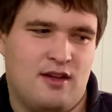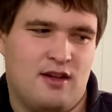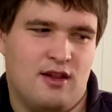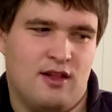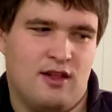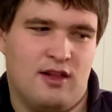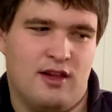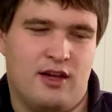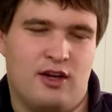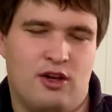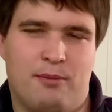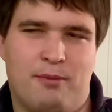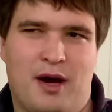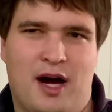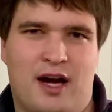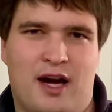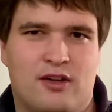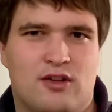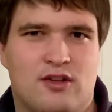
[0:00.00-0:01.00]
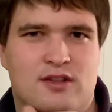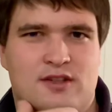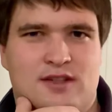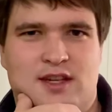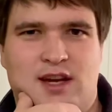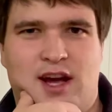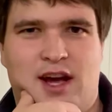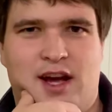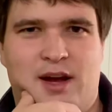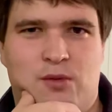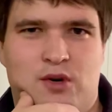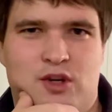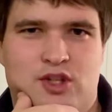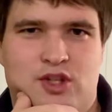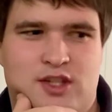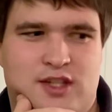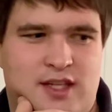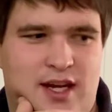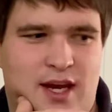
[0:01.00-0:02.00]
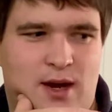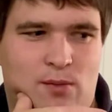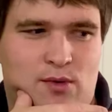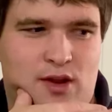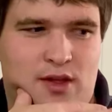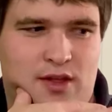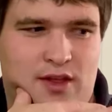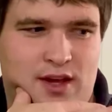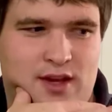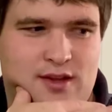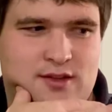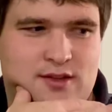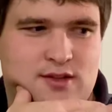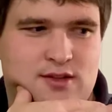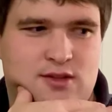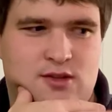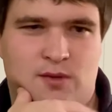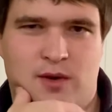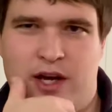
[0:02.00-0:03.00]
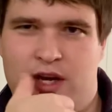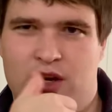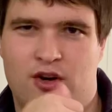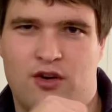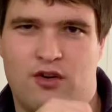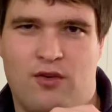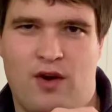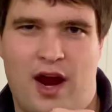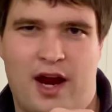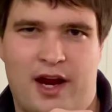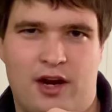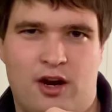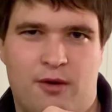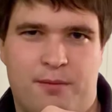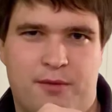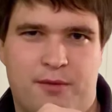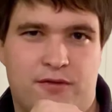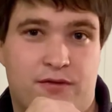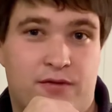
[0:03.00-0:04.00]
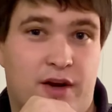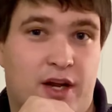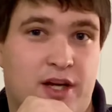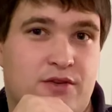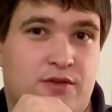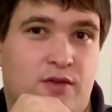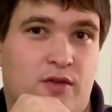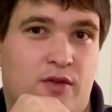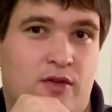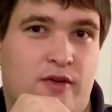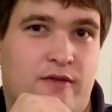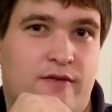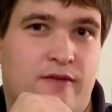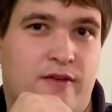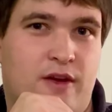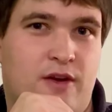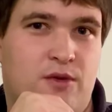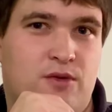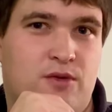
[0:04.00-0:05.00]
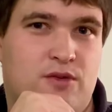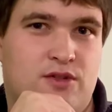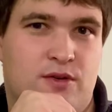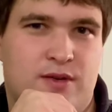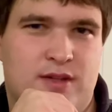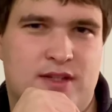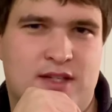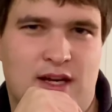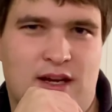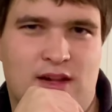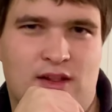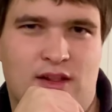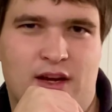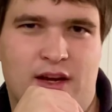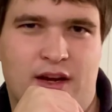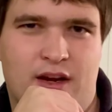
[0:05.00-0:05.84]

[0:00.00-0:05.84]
little bottles, I would just get one of these so I could crack it open fresh for the review, so it's not like,